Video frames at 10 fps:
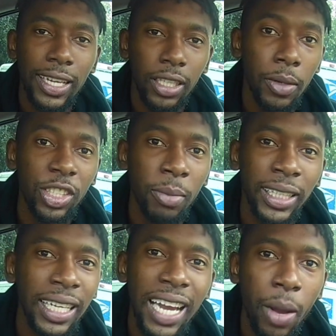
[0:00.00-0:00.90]
rest of the
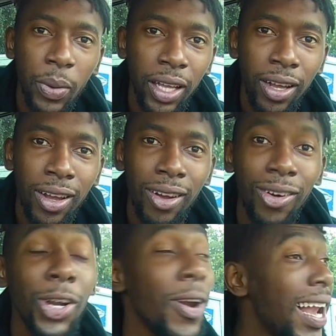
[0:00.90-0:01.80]
instrument and now play.
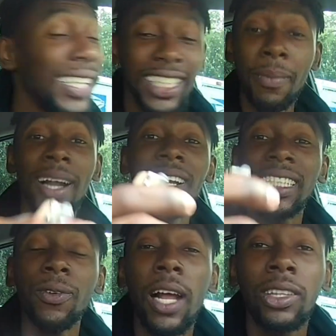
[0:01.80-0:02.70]
Oh, the rest of the man
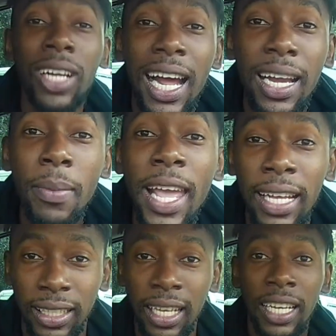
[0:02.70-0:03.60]
that you turn on the
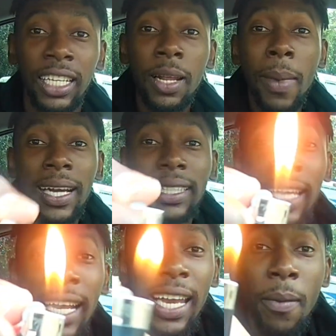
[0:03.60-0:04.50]
beat. The man
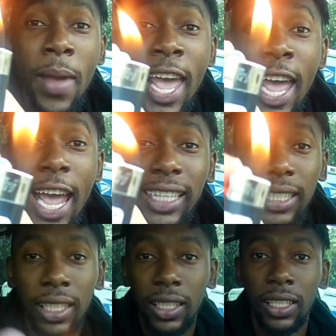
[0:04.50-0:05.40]
kill the
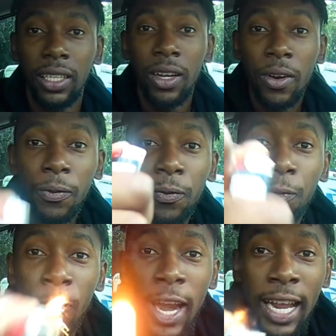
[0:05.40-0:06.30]
beat.
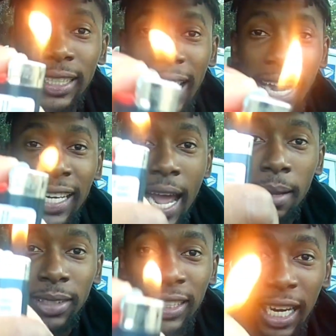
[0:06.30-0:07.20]
Freestyle
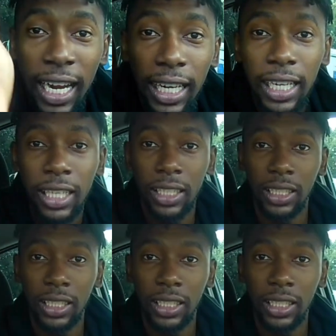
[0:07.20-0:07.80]
name song.